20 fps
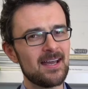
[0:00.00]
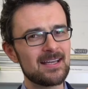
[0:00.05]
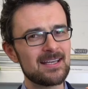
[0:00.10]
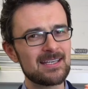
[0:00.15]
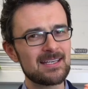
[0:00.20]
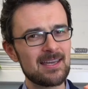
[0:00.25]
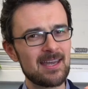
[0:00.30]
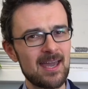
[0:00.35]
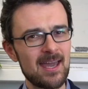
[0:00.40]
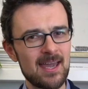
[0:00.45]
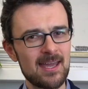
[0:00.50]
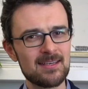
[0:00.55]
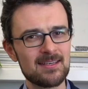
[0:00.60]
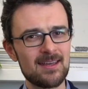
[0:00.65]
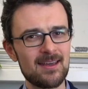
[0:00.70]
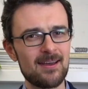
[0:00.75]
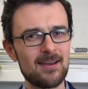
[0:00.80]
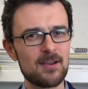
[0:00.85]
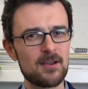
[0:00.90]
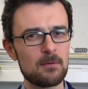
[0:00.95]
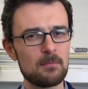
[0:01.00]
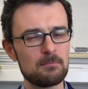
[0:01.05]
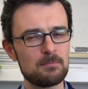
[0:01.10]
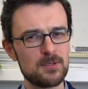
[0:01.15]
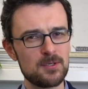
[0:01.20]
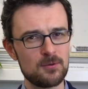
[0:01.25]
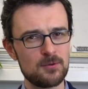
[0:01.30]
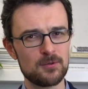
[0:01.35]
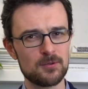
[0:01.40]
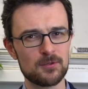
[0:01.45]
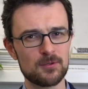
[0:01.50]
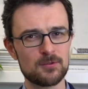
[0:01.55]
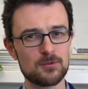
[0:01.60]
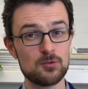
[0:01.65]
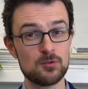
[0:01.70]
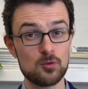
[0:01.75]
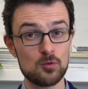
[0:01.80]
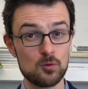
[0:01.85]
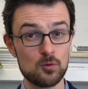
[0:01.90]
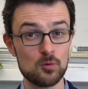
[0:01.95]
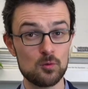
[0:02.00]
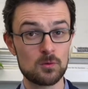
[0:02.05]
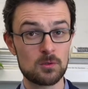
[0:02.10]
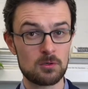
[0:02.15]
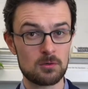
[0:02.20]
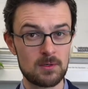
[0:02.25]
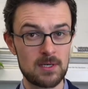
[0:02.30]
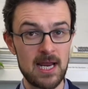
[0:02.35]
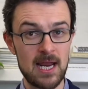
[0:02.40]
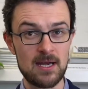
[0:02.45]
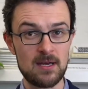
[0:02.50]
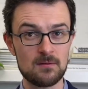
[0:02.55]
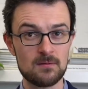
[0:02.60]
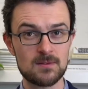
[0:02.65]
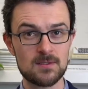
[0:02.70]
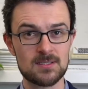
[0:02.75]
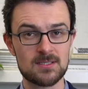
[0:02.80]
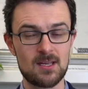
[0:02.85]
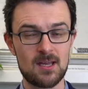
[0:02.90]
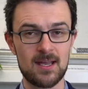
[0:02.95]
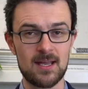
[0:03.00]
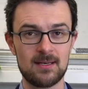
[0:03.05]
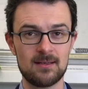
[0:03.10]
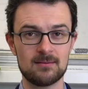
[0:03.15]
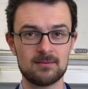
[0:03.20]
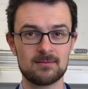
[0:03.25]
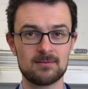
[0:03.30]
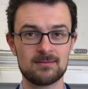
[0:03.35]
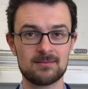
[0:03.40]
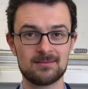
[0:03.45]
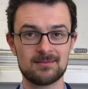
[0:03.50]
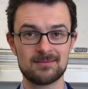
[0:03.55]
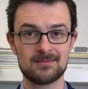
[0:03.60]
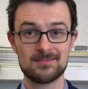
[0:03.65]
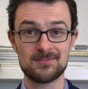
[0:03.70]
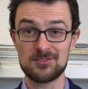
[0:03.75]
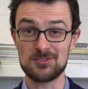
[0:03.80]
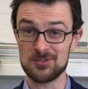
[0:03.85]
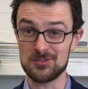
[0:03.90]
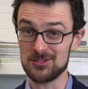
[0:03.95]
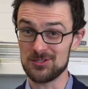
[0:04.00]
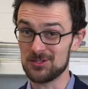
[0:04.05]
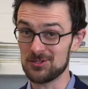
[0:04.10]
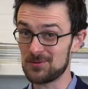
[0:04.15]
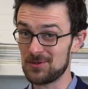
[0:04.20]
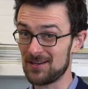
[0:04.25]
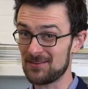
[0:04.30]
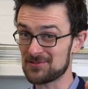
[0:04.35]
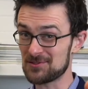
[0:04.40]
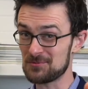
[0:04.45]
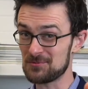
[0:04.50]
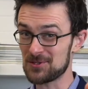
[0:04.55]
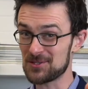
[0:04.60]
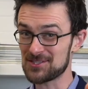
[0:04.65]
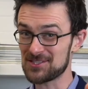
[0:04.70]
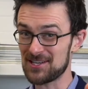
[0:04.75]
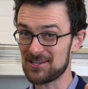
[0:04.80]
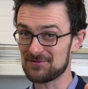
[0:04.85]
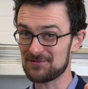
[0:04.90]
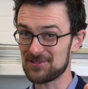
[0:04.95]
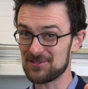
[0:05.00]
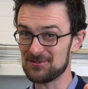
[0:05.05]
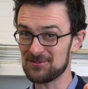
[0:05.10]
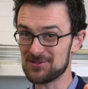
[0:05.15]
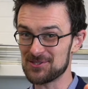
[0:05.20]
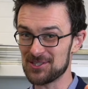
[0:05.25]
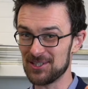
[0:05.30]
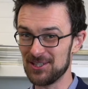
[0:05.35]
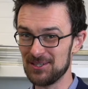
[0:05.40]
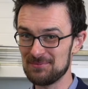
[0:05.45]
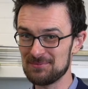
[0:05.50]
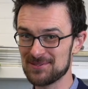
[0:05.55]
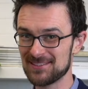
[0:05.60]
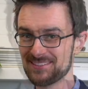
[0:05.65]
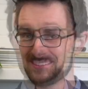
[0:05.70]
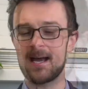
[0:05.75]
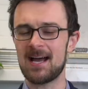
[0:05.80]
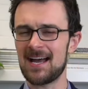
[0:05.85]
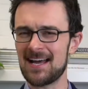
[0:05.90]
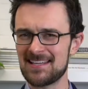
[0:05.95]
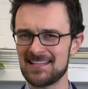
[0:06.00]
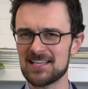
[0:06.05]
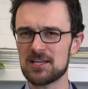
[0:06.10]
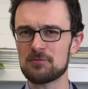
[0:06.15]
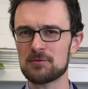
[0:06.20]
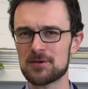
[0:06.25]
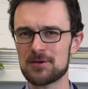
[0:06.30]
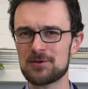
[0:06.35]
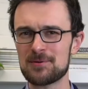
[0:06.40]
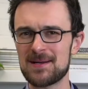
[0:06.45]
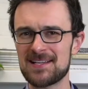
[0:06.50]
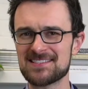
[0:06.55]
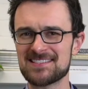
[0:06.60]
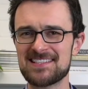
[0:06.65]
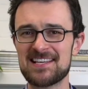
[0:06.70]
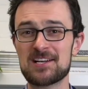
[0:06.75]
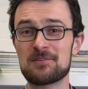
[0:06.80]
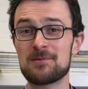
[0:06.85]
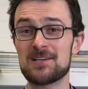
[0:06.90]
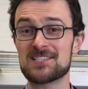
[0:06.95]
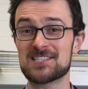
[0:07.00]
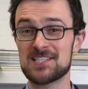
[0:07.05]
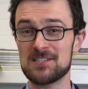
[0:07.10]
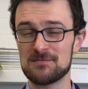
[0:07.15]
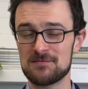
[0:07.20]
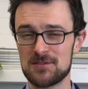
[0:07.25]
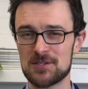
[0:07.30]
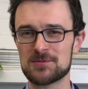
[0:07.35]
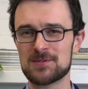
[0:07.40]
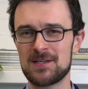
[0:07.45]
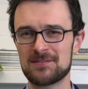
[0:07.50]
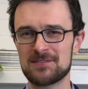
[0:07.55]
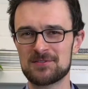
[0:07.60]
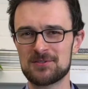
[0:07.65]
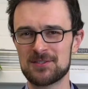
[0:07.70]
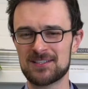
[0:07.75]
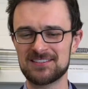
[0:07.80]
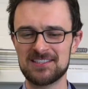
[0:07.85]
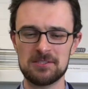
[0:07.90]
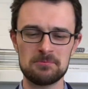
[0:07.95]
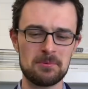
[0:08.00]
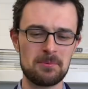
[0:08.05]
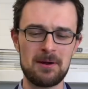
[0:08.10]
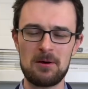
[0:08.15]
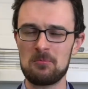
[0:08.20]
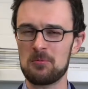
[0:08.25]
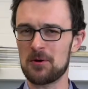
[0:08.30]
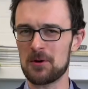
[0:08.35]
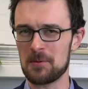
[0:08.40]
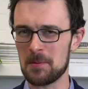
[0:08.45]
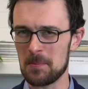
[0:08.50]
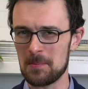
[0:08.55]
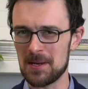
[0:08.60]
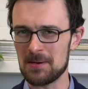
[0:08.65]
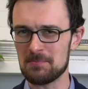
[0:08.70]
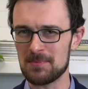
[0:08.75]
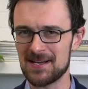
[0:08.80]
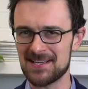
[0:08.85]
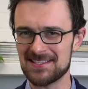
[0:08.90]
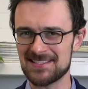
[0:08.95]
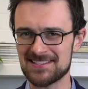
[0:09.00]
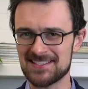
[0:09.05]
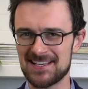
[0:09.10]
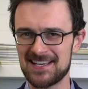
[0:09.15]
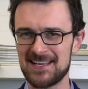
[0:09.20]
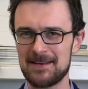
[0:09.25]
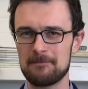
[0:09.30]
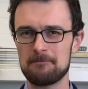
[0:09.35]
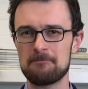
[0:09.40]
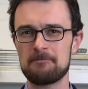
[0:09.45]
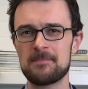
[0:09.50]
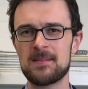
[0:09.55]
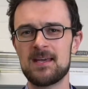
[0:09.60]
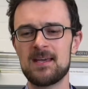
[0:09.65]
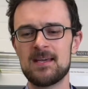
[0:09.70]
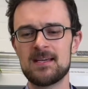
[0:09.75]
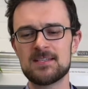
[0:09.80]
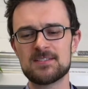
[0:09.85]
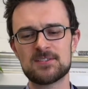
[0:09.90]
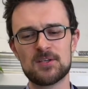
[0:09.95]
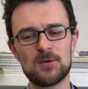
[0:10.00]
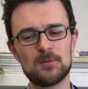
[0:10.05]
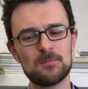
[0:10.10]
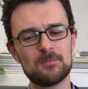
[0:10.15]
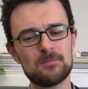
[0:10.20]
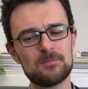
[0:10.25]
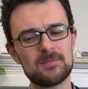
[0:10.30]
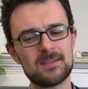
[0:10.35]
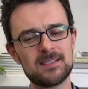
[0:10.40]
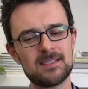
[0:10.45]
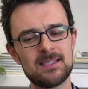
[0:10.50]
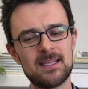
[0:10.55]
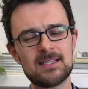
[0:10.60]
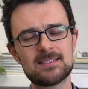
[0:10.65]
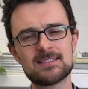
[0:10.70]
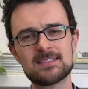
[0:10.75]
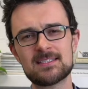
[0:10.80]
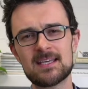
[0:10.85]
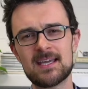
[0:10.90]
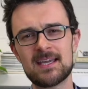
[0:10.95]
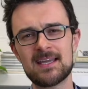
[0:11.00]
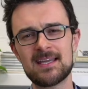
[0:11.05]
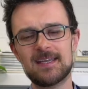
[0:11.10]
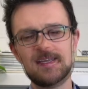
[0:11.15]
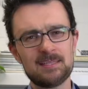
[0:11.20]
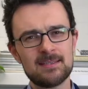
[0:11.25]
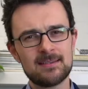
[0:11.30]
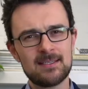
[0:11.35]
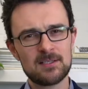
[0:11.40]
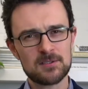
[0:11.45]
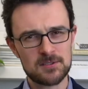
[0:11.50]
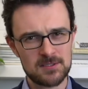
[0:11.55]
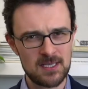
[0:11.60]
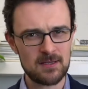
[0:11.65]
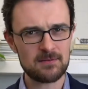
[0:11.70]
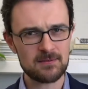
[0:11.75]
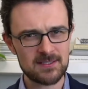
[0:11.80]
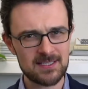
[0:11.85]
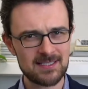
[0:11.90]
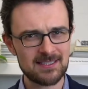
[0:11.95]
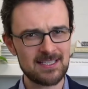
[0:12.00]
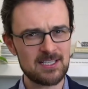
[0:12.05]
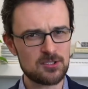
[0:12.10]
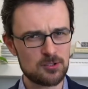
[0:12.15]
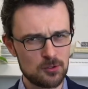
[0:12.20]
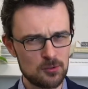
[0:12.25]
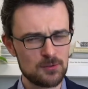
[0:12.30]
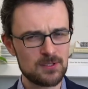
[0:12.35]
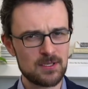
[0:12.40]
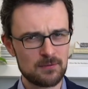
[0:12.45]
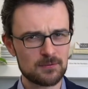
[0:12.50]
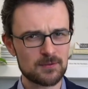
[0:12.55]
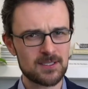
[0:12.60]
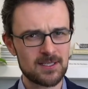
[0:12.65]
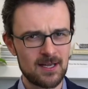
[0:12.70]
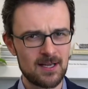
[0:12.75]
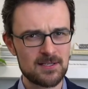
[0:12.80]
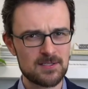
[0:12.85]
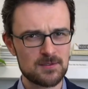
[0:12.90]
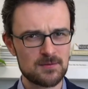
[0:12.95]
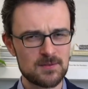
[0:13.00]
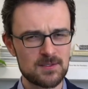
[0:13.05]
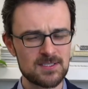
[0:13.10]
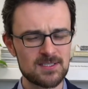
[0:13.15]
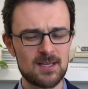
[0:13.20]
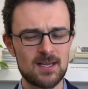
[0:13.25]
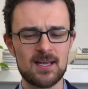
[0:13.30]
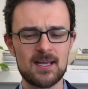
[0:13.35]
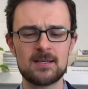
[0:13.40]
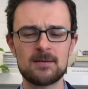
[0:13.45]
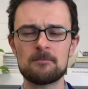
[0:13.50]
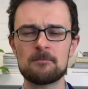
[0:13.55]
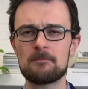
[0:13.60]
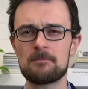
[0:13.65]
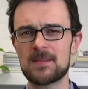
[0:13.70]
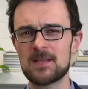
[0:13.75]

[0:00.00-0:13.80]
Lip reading: Can a computer do creative design? Do you have to watch out for your job? I think if we're going to answer that question, first we have to talk a little bit about what do we mean by design. So let's say there's definitely two different kinds of design.